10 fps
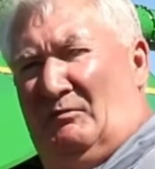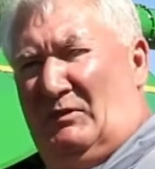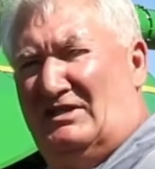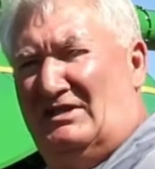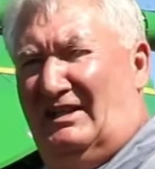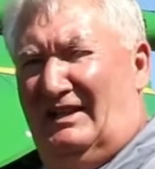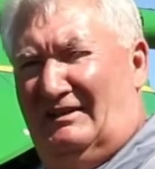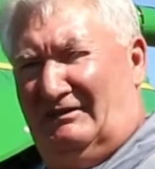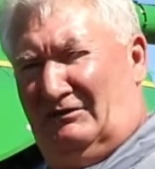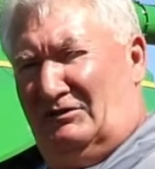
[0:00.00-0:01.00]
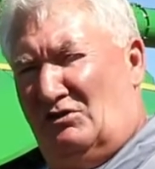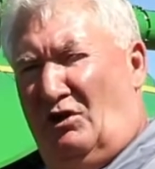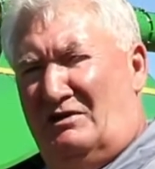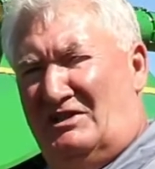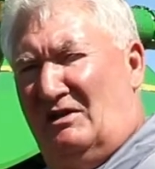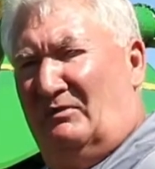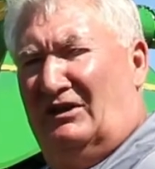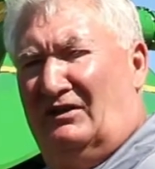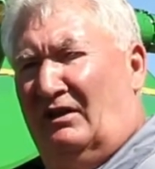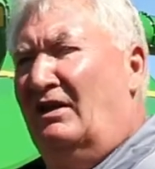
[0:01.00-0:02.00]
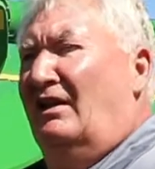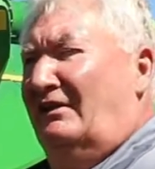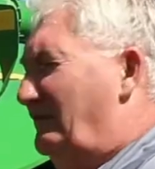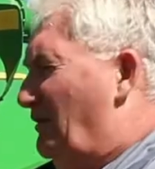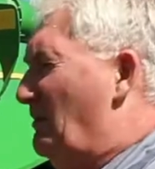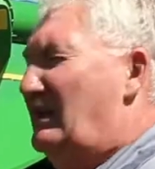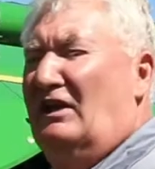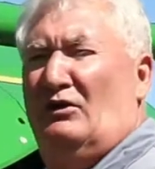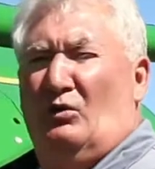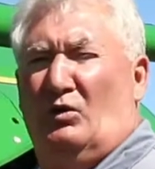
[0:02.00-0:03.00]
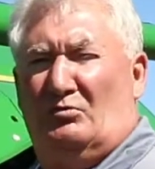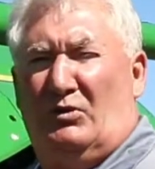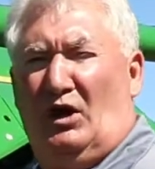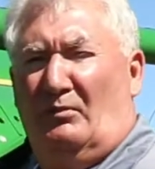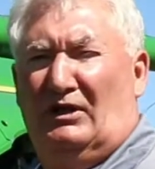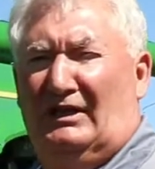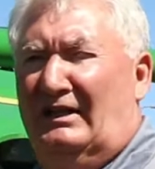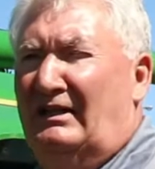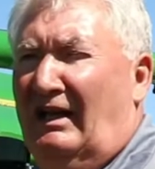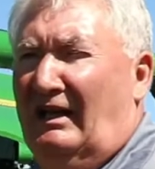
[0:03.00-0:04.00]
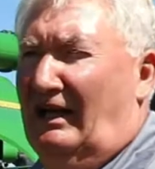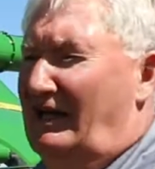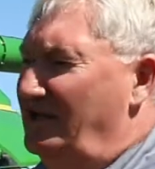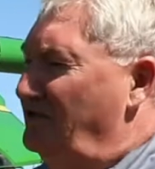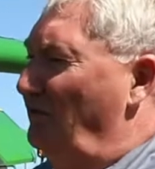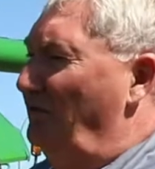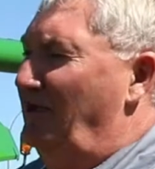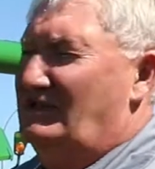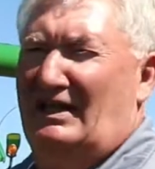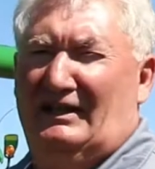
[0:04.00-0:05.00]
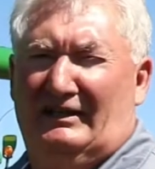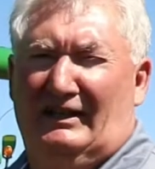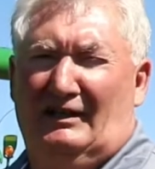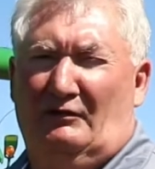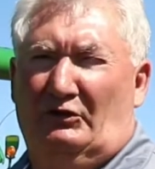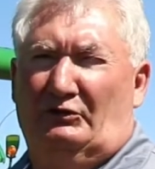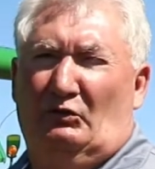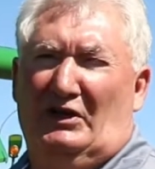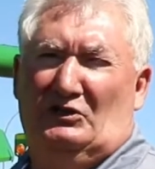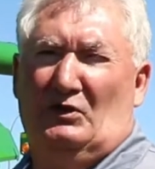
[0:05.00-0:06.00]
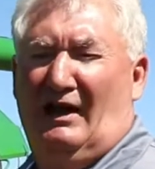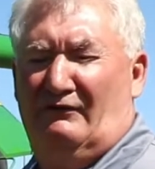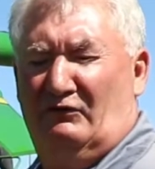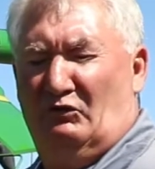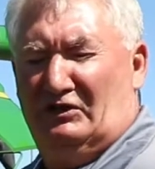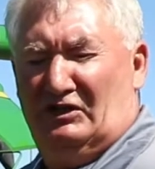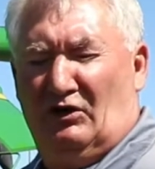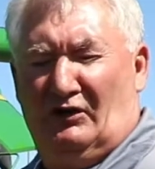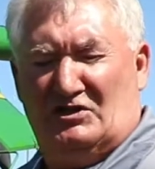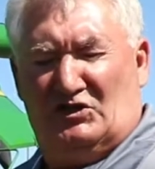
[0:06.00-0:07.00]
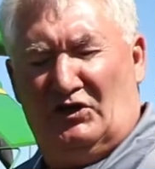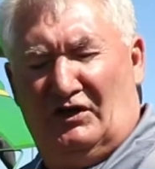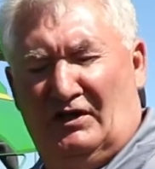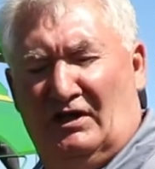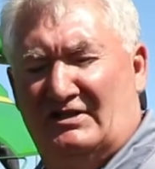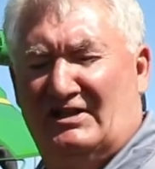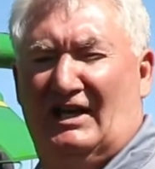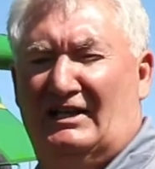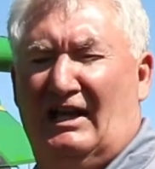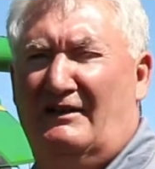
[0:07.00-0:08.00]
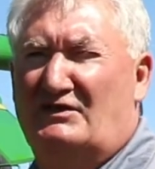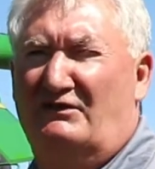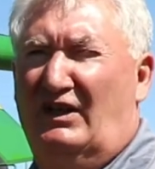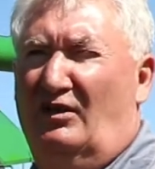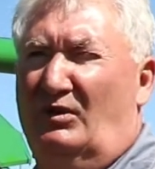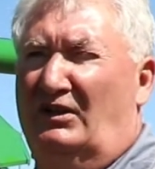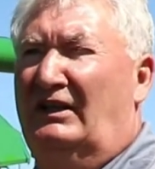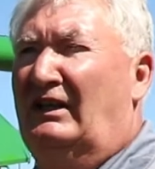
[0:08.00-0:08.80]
Basically it's all reciprocal to make that all work properly. So things like we do have what you call the Zern side knives available.